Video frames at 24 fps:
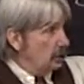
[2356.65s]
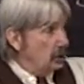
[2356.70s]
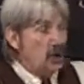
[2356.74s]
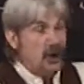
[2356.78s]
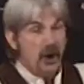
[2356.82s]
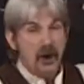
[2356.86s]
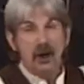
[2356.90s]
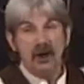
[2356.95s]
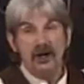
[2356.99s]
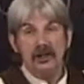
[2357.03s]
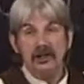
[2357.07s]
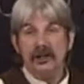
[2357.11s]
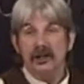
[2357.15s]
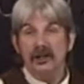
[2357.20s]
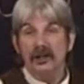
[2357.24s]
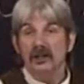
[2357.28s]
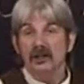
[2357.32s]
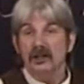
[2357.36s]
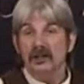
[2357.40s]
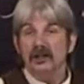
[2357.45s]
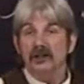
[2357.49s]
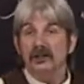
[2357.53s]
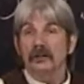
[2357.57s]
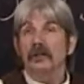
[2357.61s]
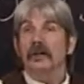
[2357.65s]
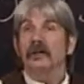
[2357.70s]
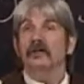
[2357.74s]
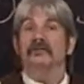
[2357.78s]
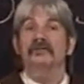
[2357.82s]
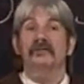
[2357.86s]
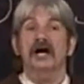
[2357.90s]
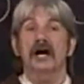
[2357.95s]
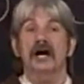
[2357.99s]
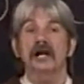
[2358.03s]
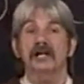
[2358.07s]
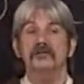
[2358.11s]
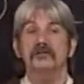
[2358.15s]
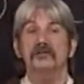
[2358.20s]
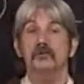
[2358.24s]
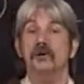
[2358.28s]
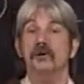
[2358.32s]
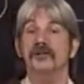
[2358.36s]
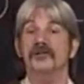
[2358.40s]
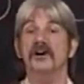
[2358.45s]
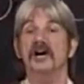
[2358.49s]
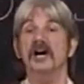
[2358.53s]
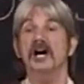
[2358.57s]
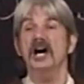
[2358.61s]
Look, God's
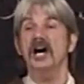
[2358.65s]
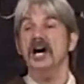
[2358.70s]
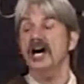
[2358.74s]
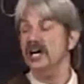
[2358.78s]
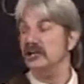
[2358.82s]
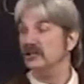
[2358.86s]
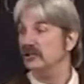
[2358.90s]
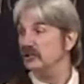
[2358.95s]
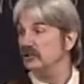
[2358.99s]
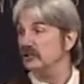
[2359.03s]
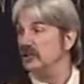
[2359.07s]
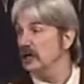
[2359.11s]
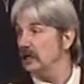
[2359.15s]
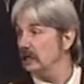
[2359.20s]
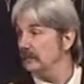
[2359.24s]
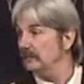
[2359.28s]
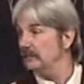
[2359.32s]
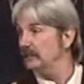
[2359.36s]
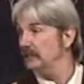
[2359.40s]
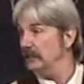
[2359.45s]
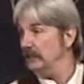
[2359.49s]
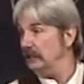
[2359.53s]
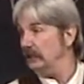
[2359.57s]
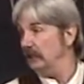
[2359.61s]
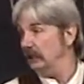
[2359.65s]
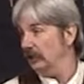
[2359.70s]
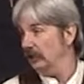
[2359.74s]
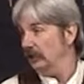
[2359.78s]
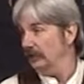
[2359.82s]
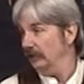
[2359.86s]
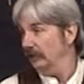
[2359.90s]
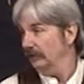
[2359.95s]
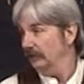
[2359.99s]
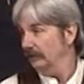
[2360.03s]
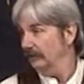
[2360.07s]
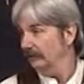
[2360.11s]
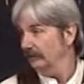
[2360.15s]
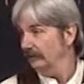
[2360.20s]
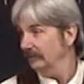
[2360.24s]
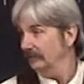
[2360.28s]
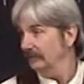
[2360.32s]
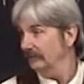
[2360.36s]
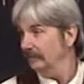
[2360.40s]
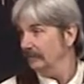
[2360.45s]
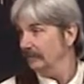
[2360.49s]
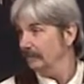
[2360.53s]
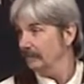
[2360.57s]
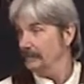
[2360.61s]
with us. Come here.
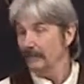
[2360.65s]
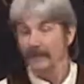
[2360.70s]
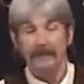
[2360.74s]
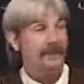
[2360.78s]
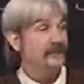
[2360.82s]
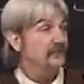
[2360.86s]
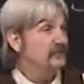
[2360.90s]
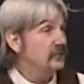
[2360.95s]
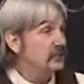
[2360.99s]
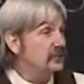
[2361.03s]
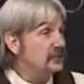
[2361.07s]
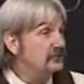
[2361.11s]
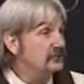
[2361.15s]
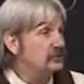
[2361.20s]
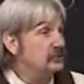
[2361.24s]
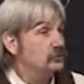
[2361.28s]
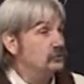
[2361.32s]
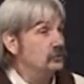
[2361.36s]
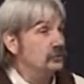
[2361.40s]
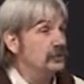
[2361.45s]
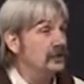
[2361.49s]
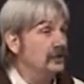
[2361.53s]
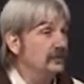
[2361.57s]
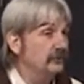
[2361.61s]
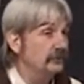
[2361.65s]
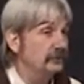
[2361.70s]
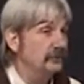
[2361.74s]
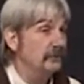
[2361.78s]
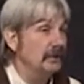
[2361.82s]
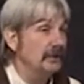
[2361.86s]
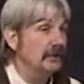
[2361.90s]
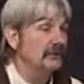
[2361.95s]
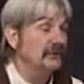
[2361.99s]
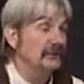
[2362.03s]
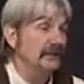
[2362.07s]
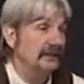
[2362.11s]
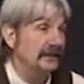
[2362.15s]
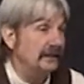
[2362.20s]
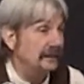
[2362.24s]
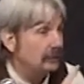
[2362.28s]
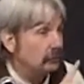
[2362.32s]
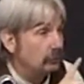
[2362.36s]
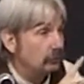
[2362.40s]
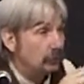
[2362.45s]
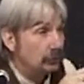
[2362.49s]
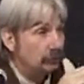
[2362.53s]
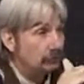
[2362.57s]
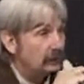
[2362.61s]
Jesus would heal somebody saying,
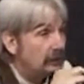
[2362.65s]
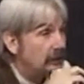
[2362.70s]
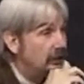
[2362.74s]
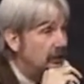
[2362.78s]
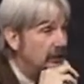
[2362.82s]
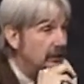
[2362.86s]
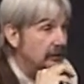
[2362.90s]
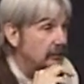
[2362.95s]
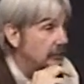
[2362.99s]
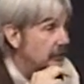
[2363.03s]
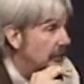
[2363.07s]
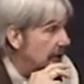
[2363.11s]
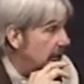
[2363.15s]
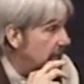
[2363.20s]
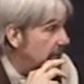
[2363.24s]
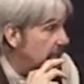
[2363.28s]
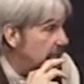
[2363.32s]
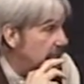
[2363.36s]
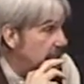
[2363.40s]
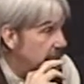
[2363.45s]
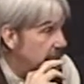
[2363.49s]
don't go tell anybody.